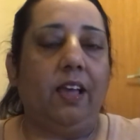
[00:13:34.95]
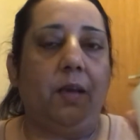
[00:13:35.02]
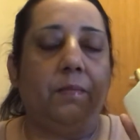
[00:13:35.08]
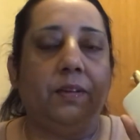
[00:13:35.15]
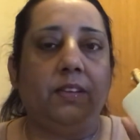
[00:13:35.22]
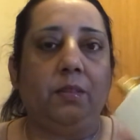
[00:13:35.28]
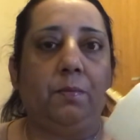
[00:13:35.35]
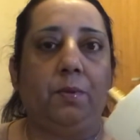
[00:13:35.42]
I
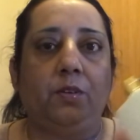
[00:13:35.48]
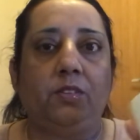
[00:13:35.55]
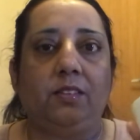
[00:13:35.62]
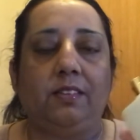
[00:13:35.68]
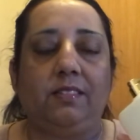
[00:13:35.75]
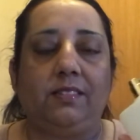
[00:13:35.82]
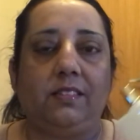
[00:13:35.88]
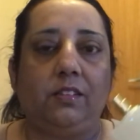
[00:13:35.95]
mean, the bottle
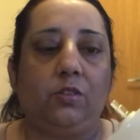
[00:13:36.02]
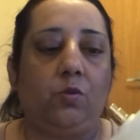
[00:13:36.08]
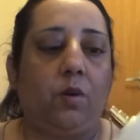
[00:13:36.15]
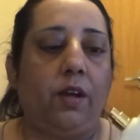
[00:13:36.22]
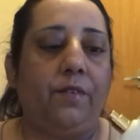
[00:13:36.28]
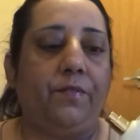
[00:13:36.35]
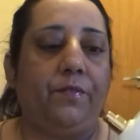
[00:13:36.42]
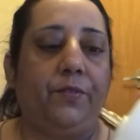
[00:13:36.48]
is still
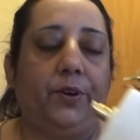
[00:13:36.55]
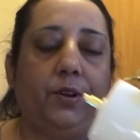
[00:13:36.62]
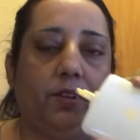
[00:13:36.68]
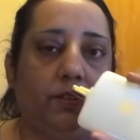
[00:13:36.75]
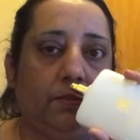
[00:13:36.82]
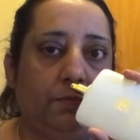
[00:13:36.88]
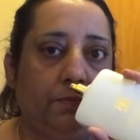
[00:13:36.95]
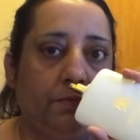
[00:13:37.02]
quite full.